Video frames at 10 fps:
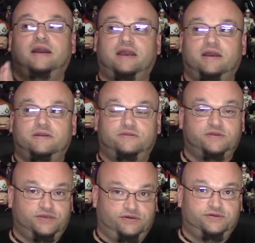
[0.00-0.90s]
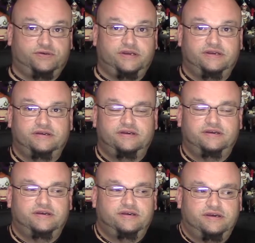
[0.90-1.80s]
and the surgery.
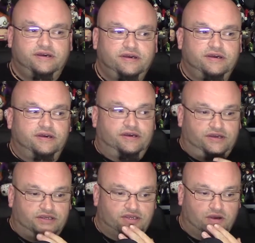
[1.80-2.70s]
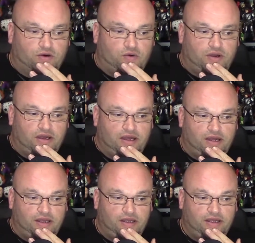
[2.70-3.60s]
So,
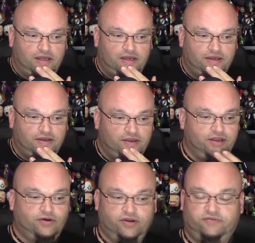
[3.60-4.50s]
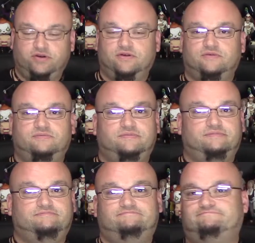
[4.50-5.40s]
uh, you know, if you're
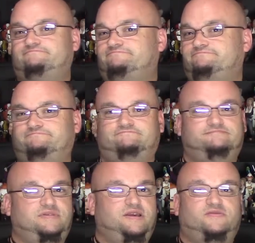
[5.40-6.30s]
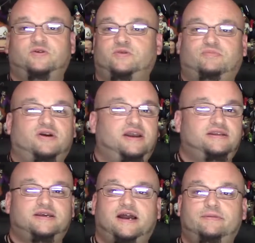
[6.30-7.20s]
if you're the
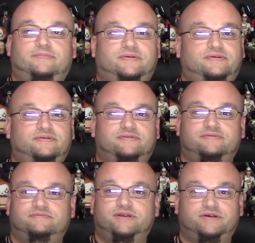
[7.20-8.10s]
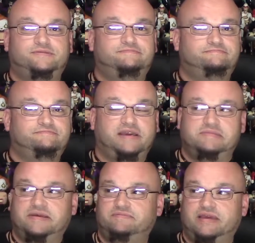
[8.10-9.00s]
praying type, you know,
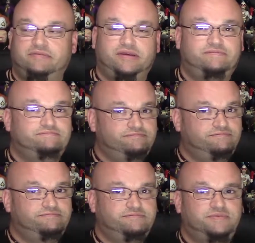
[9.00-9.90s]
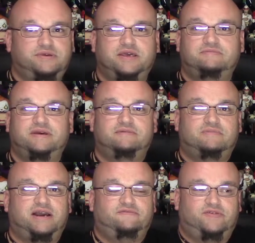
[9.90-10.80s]
maybe maybe keep me in
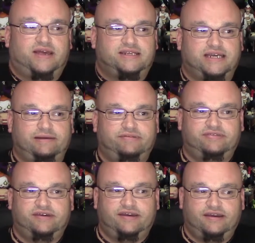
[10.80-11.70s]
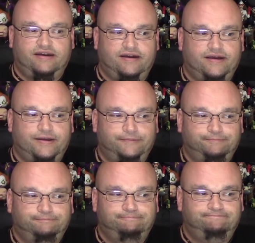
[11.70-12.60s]
mind for that type of thing. Um,